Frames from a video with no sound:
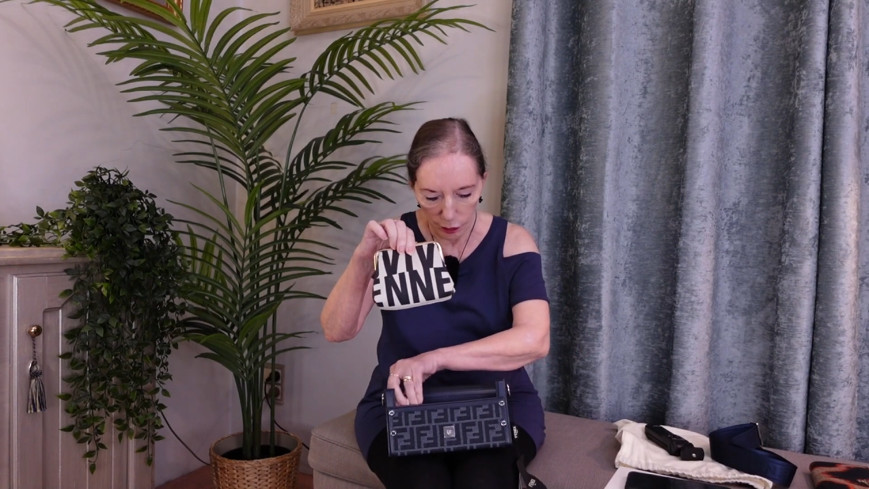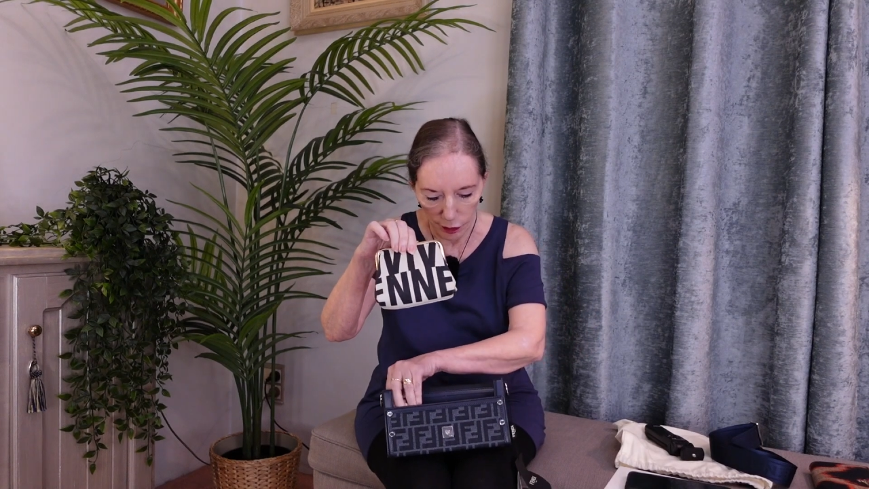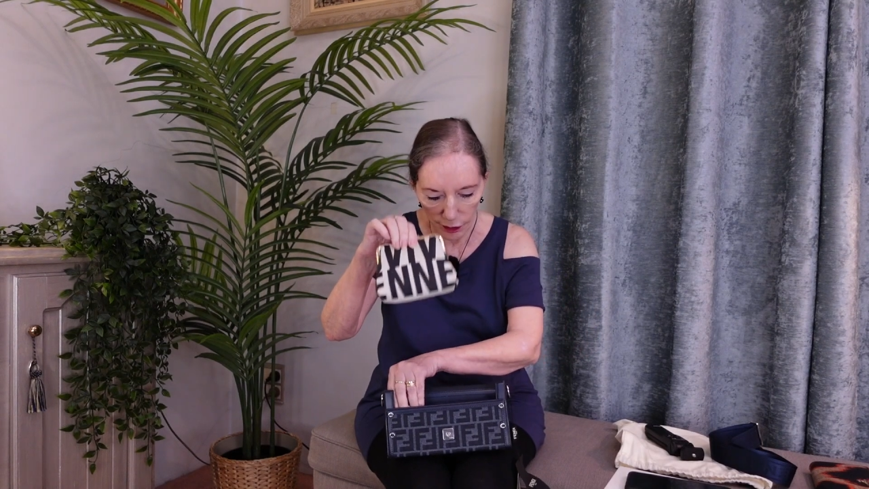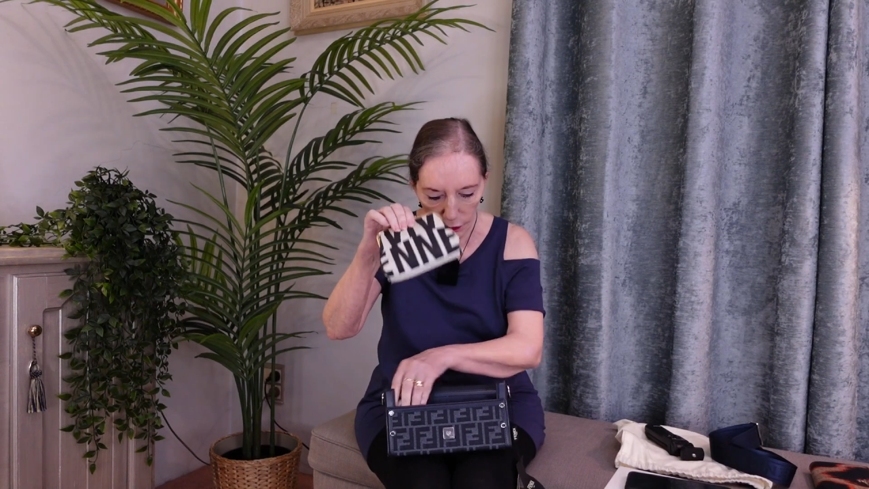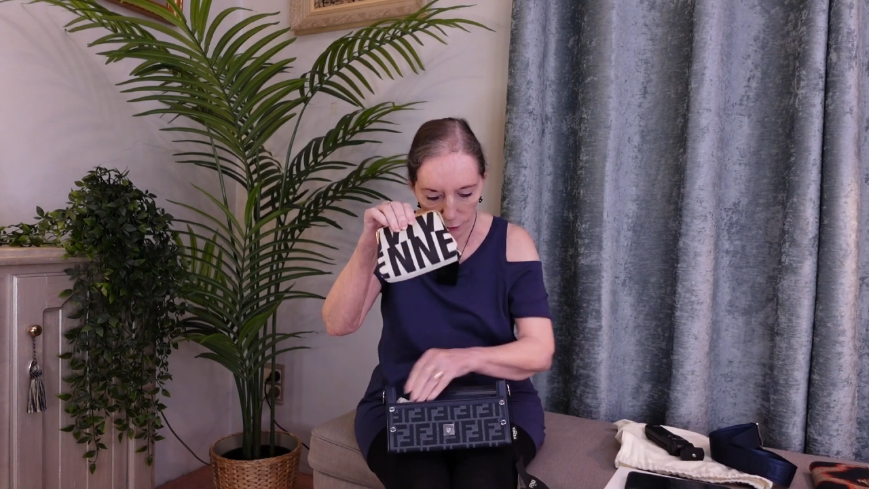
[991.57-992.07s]

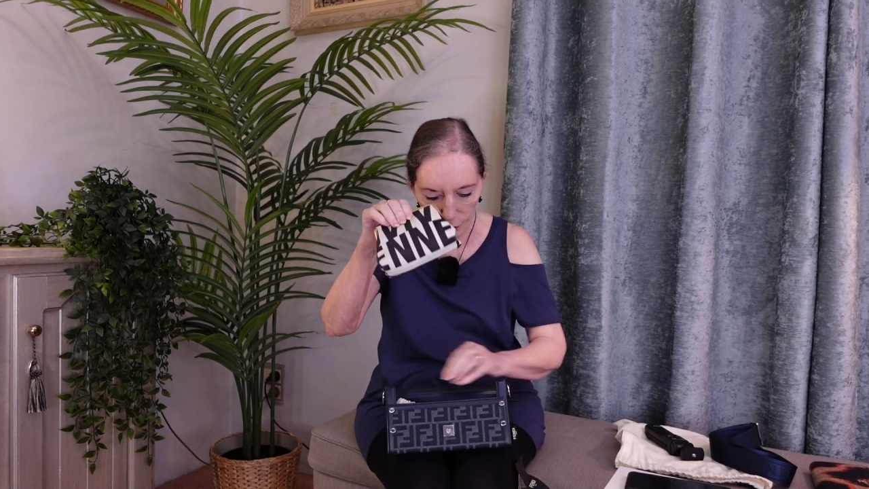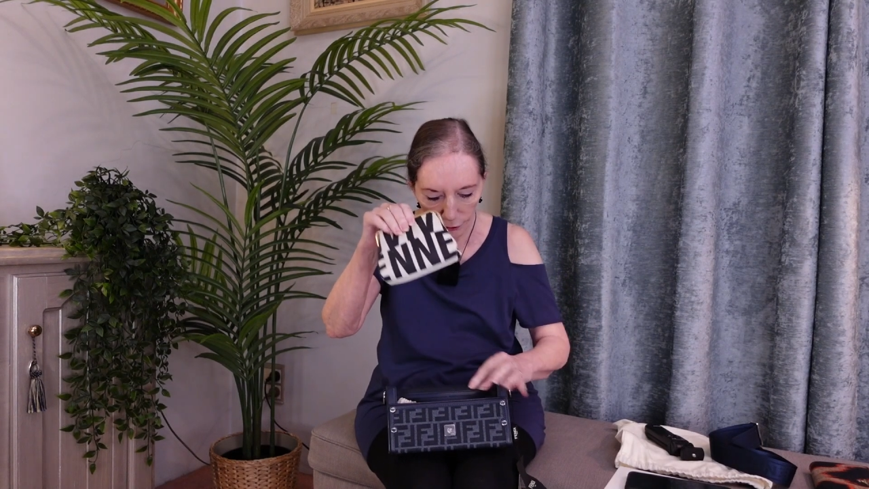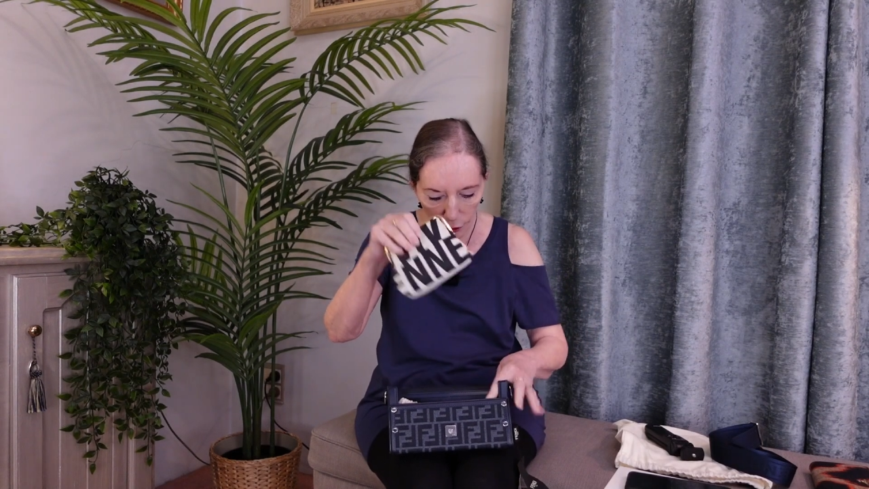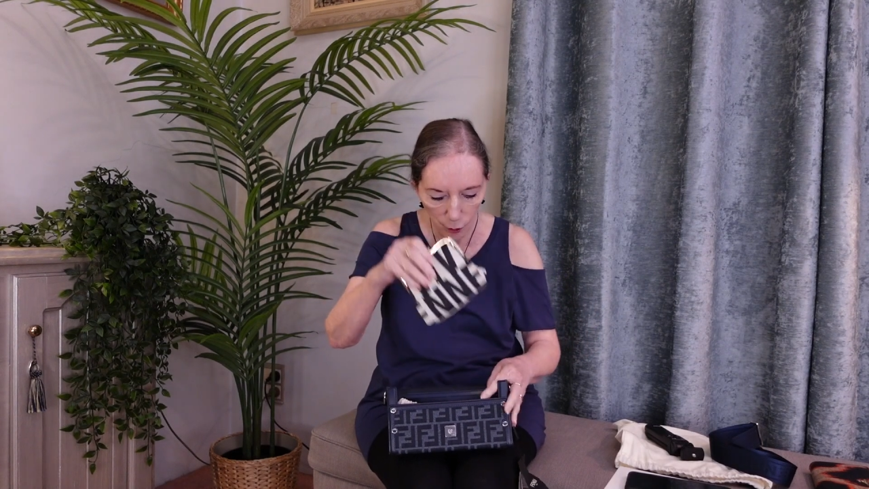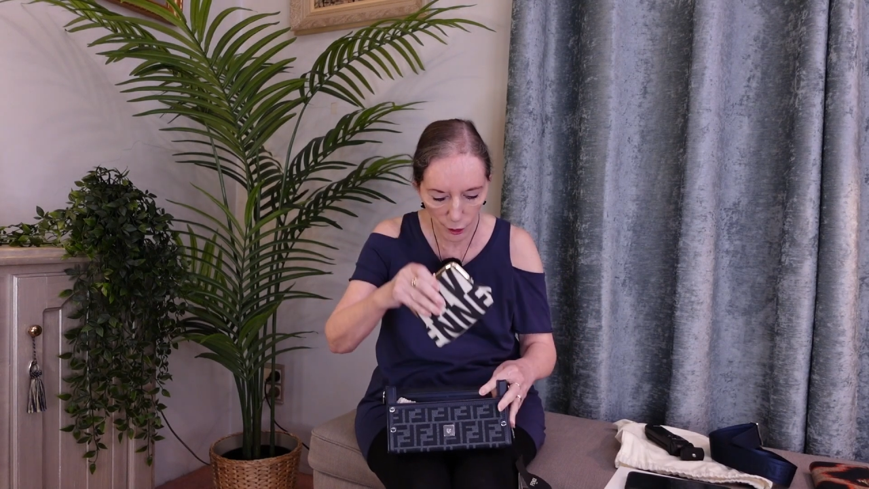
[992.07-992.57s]
a little
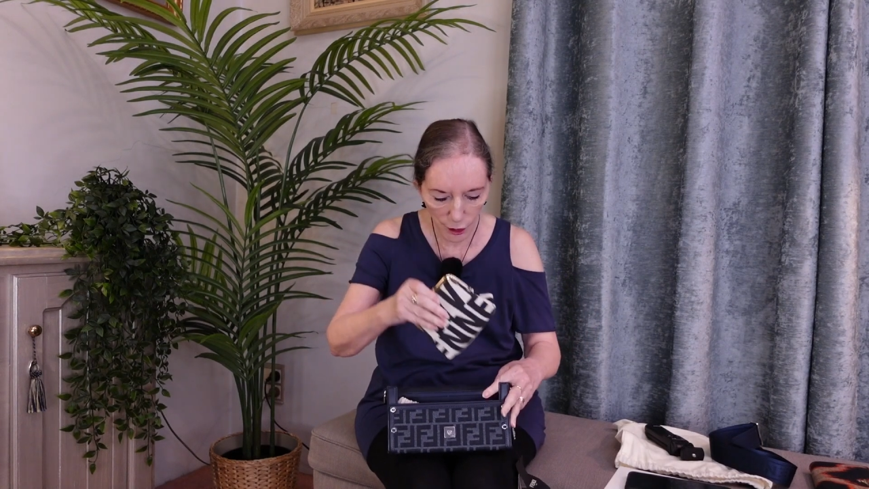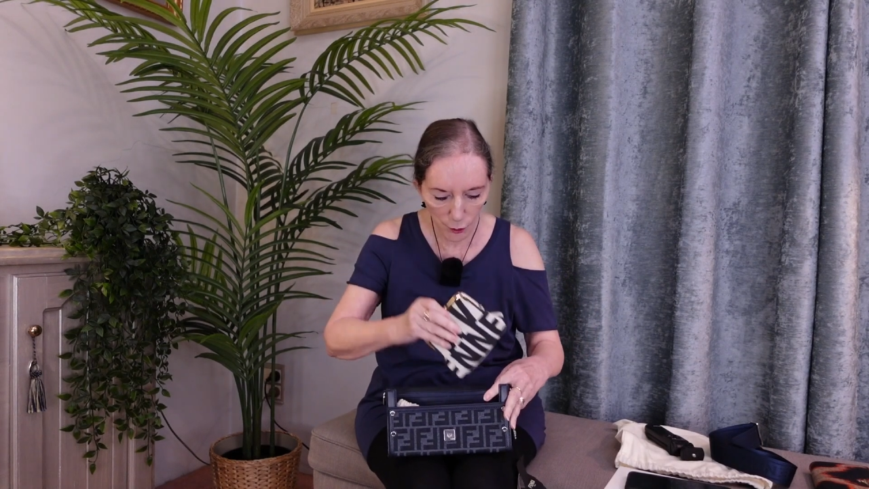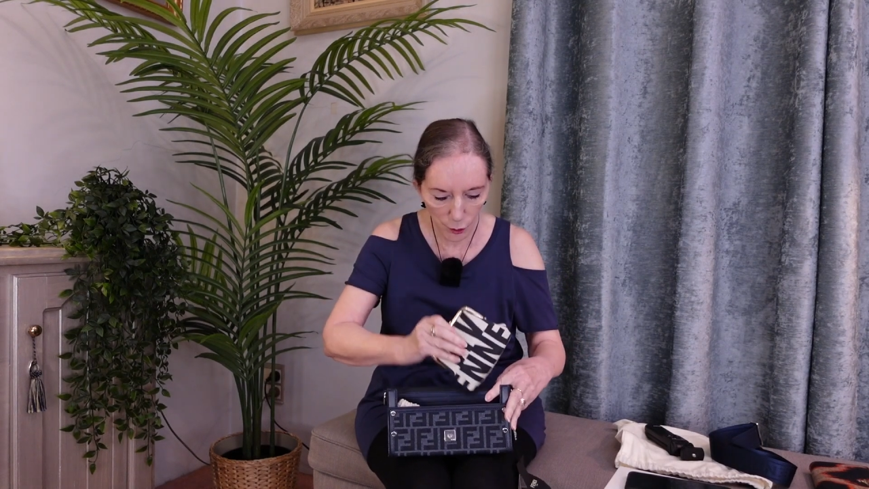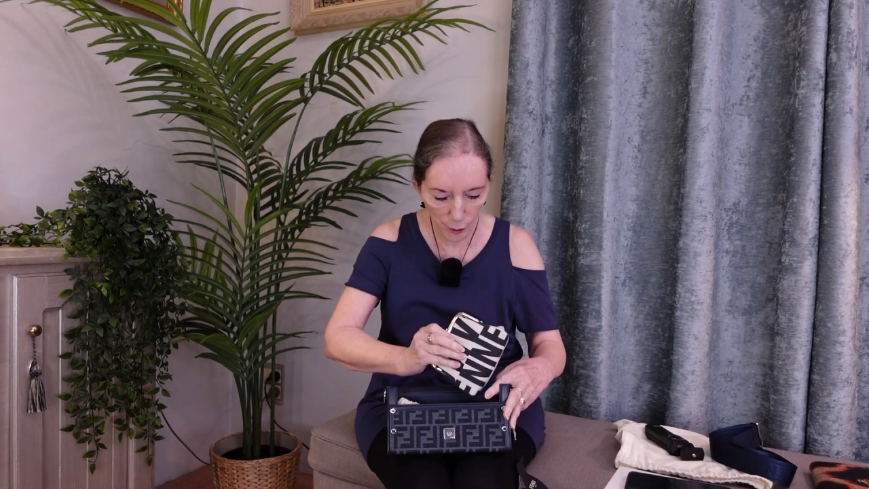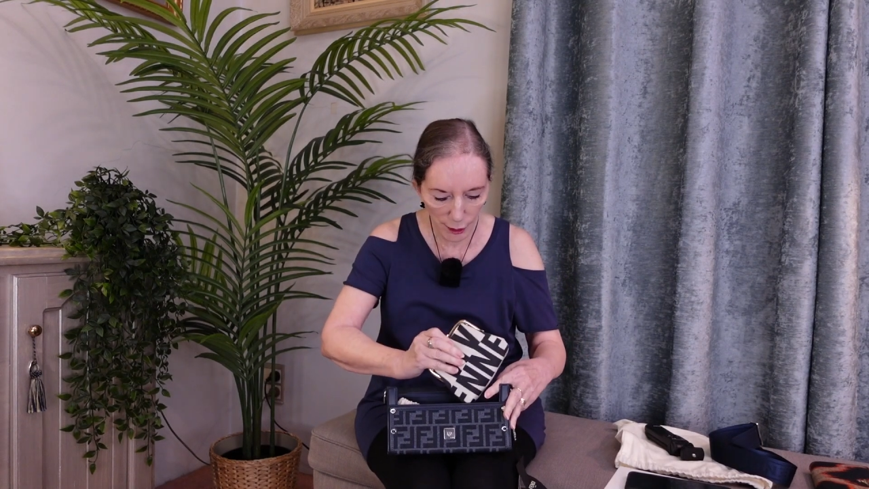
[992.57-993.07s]
Vivienne
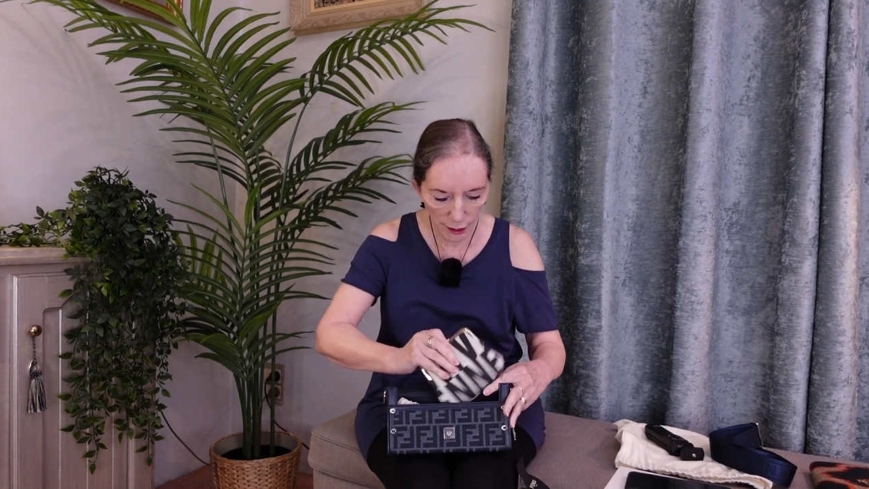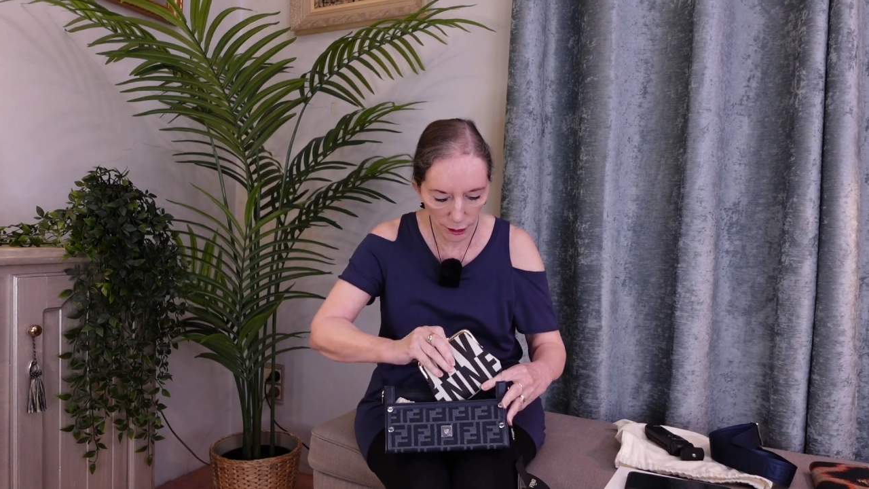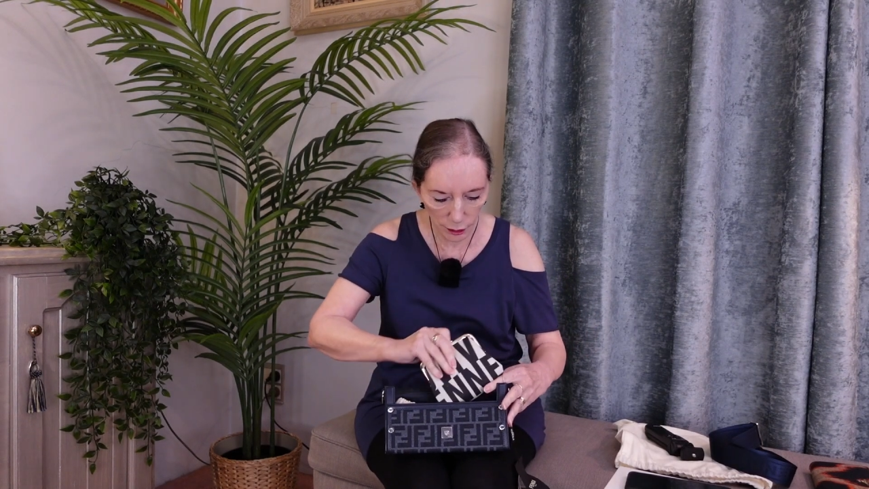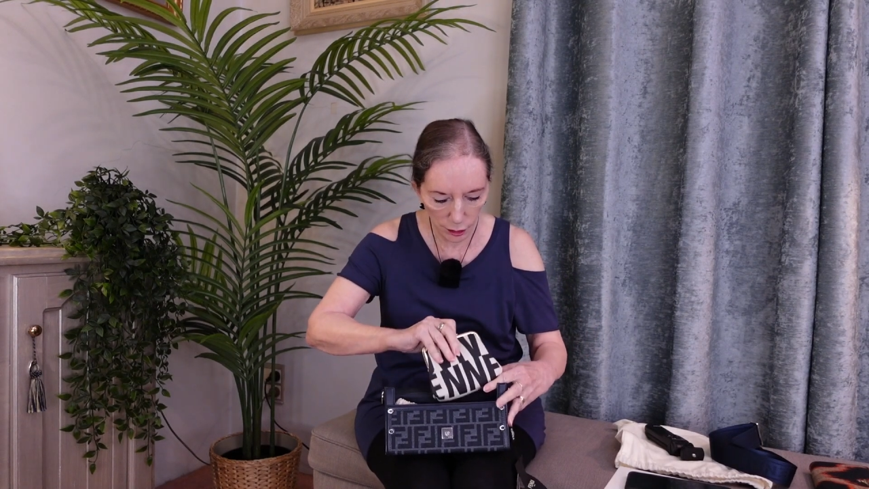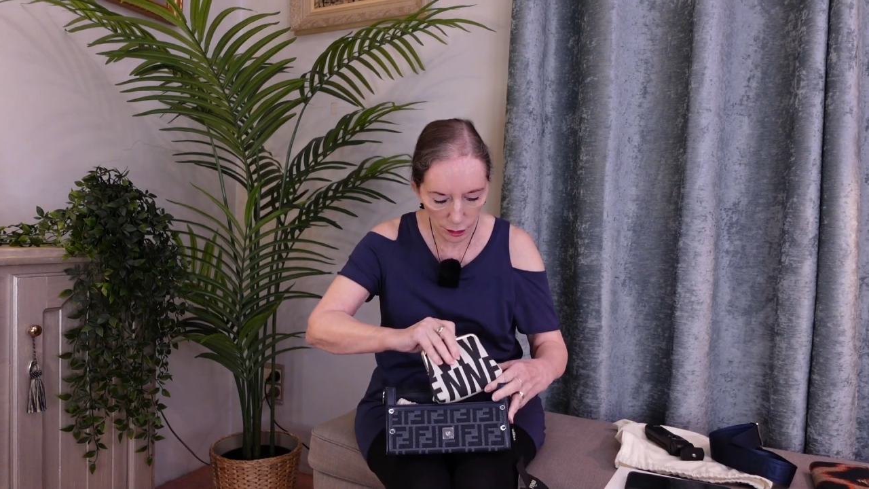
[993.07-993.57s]
Westwood bag.